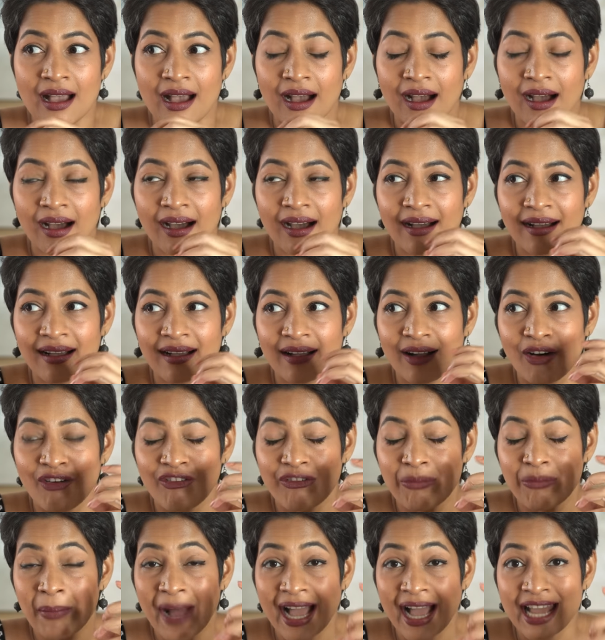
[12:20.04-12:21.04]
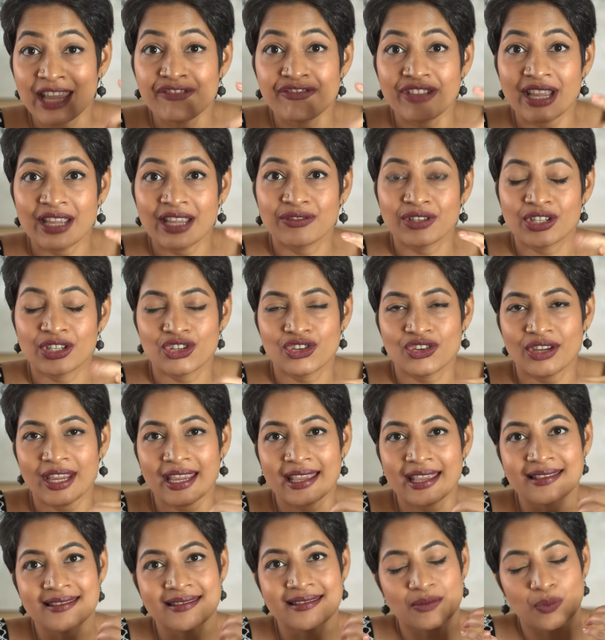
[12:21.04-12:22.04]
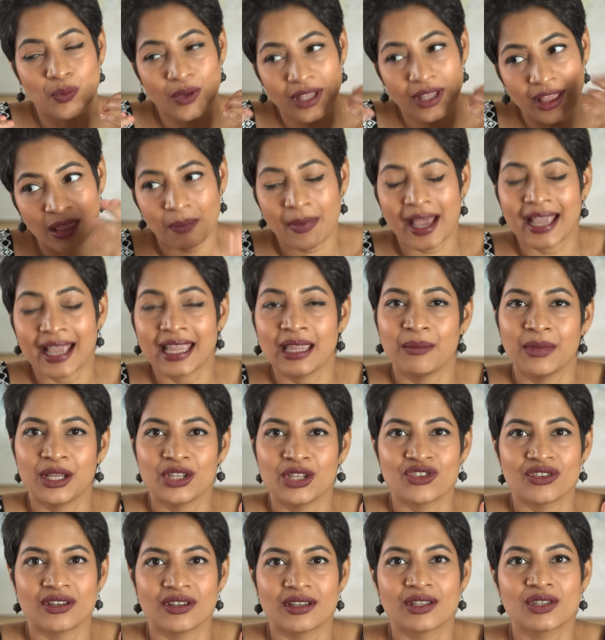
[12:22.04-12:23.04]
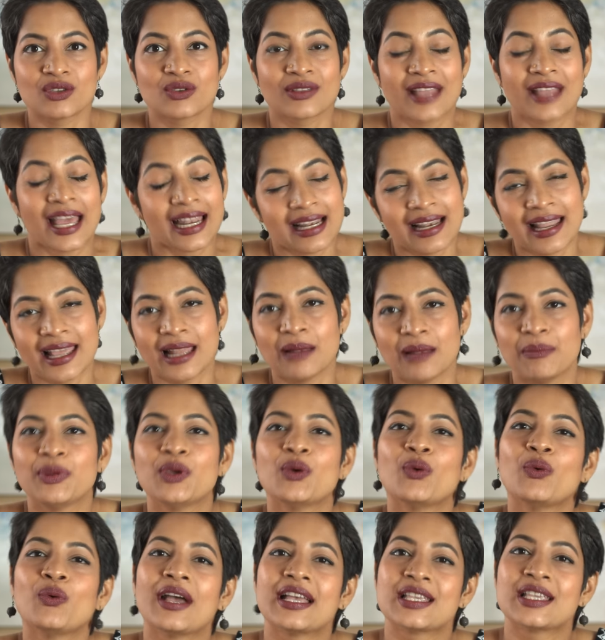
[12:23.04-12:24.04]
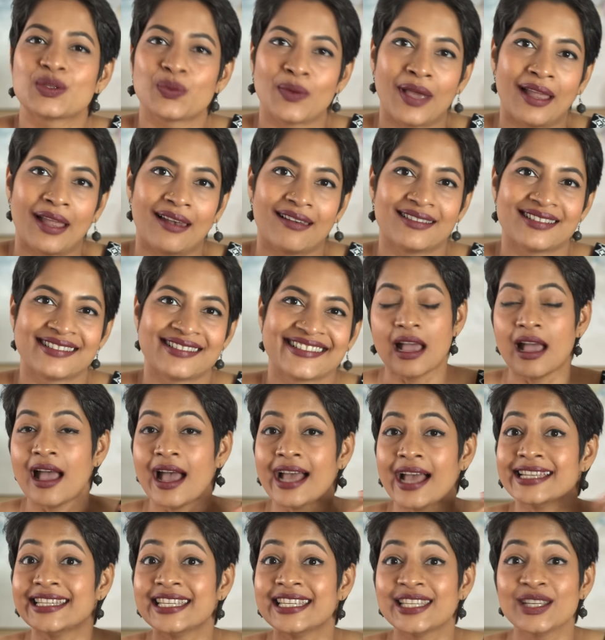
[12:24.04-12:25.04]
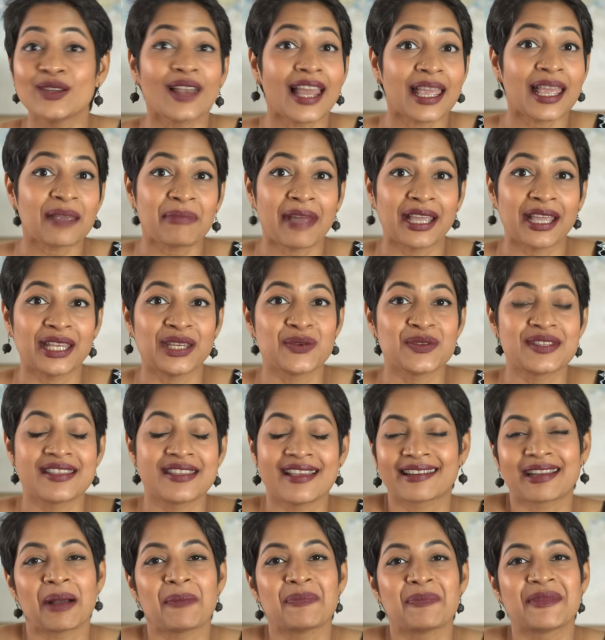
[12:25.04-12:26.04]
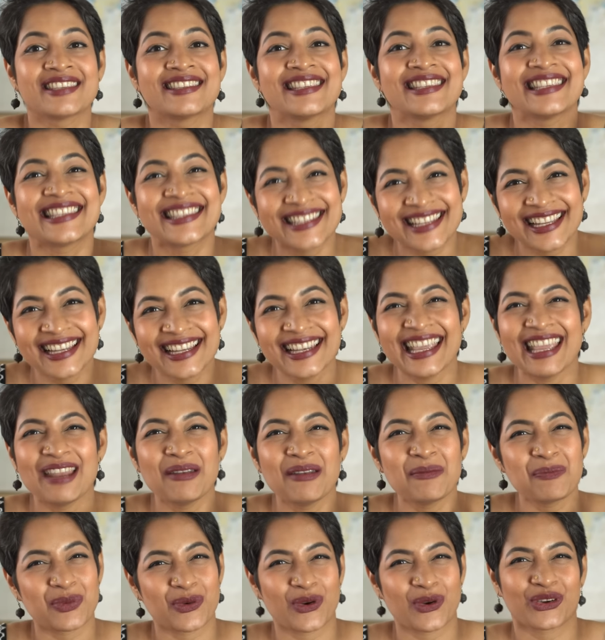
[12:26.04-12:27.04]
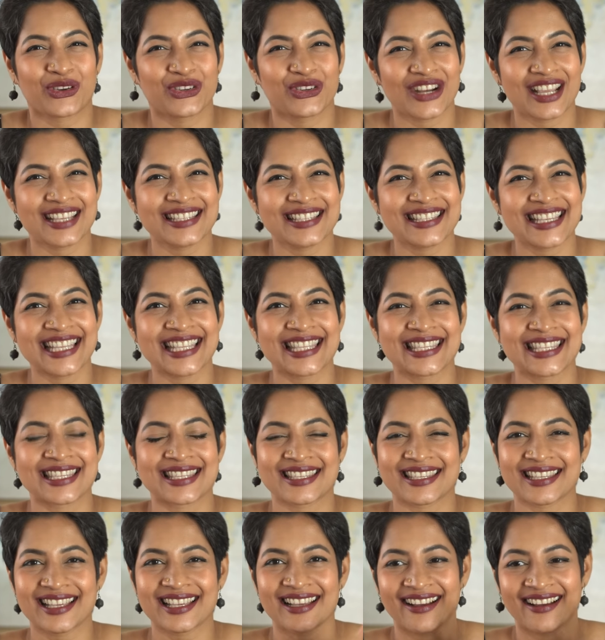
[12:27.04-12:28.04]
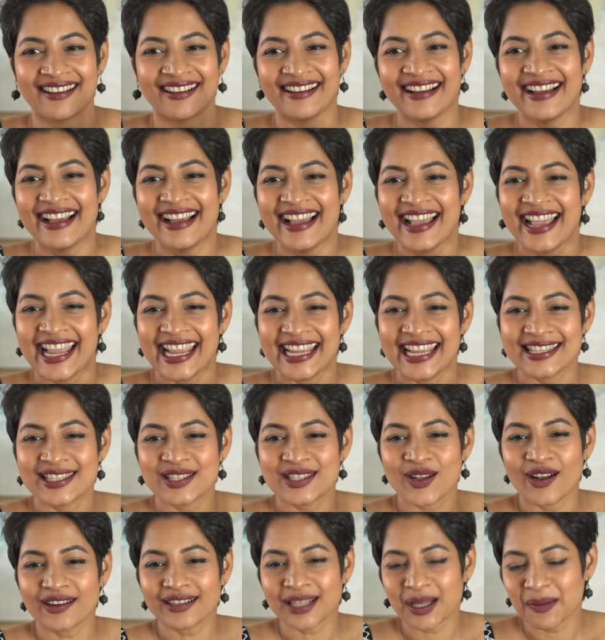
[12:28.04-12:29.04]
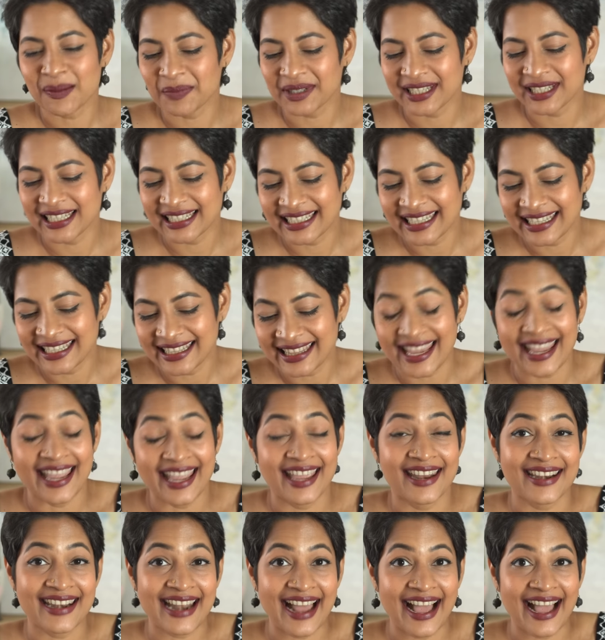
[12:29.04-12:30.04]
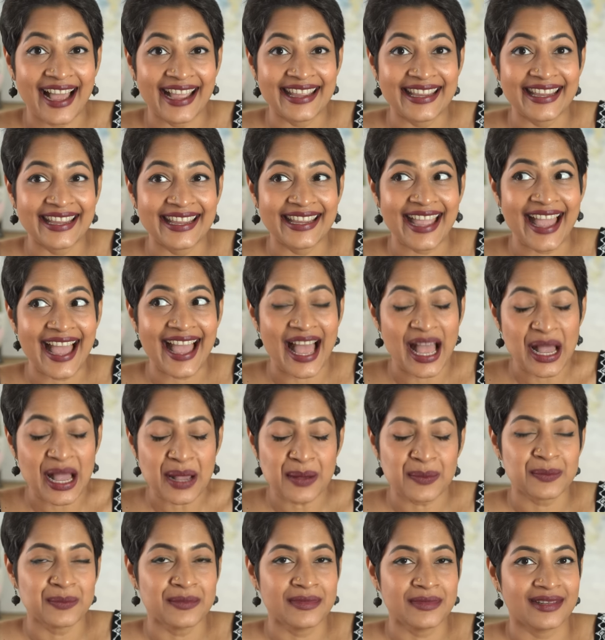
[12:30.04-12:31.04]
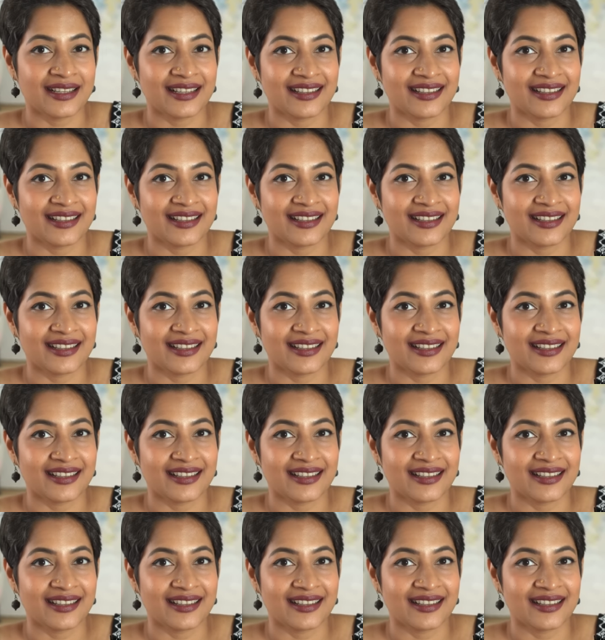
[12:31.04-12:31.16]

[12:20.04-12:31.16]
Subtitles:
of my favorite shades with my image in it, so that will help you as well. Did you like my new setup? This is still in progress. It's not completely there. I am